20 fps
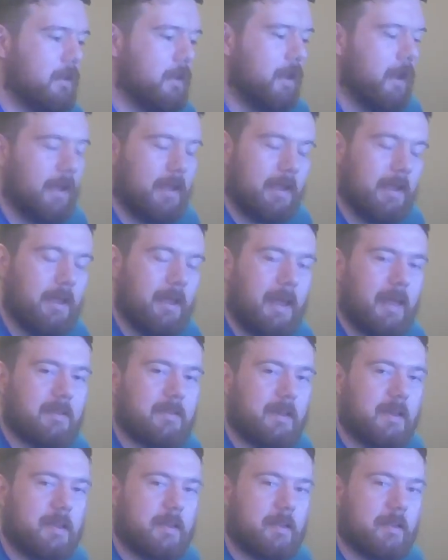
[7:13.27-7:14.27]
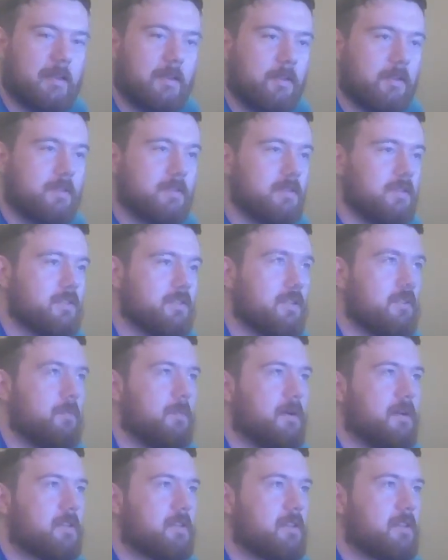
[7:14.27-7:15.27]
he can't take it. This is too
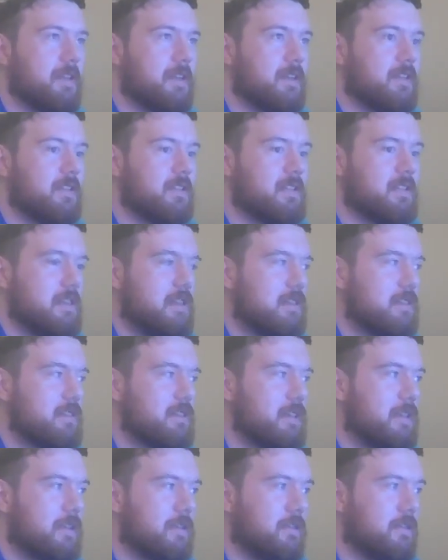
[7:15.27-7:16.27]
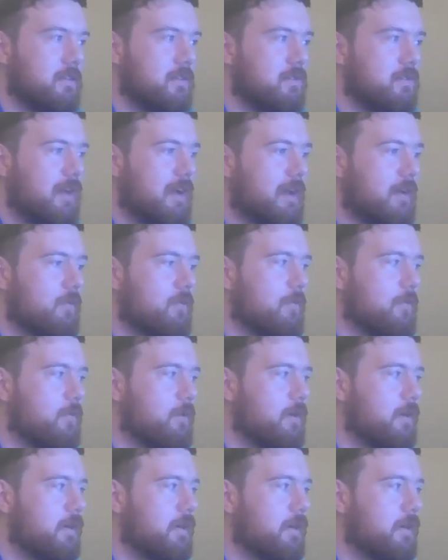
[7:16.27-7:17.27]
much, and that he just needs to get a new line of
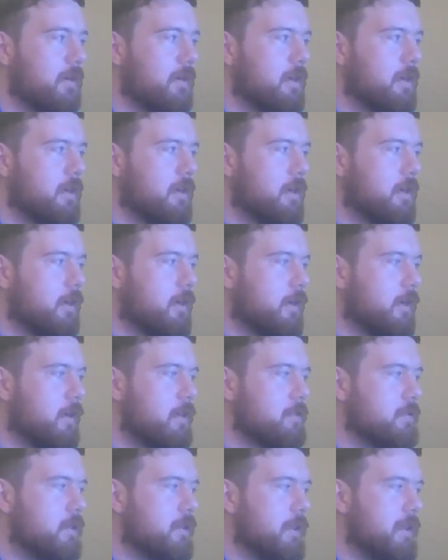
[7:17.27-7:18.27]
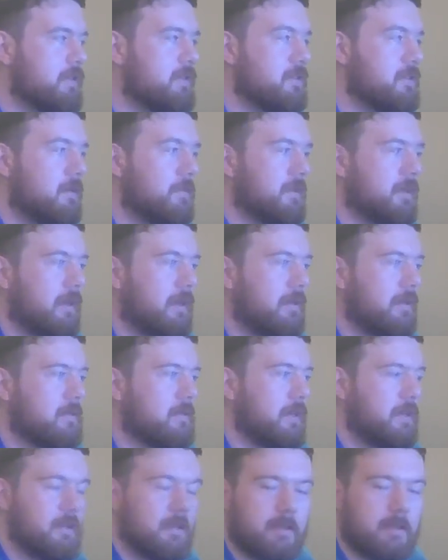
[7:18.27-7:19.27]
work. And so that's something else
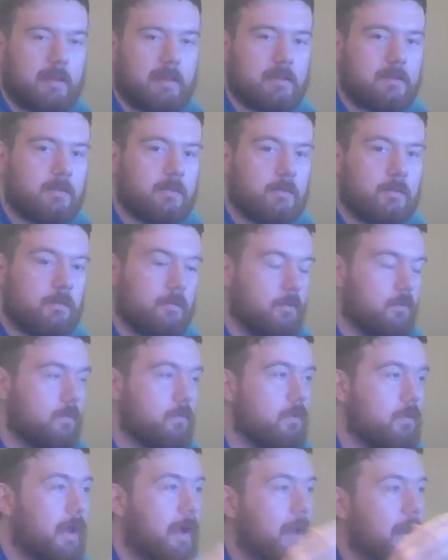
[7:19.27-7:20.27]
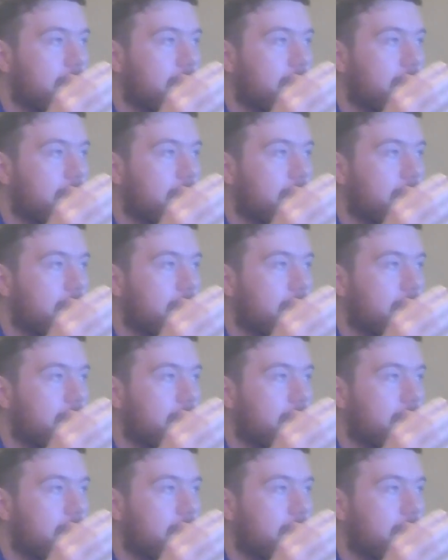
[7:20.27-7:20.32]
I think that's kind of